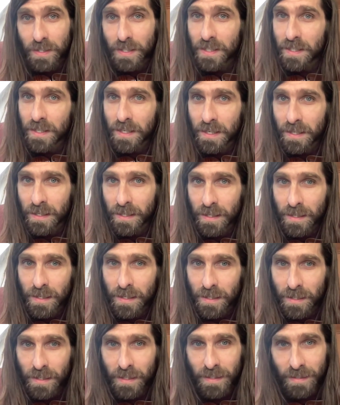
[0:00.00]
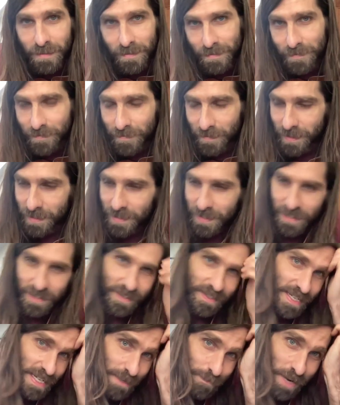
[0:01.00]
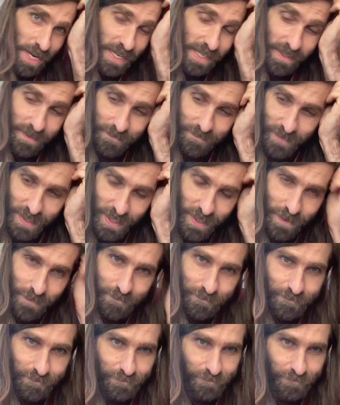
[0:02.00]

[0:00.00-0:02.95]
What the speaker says: is an E minor, you know?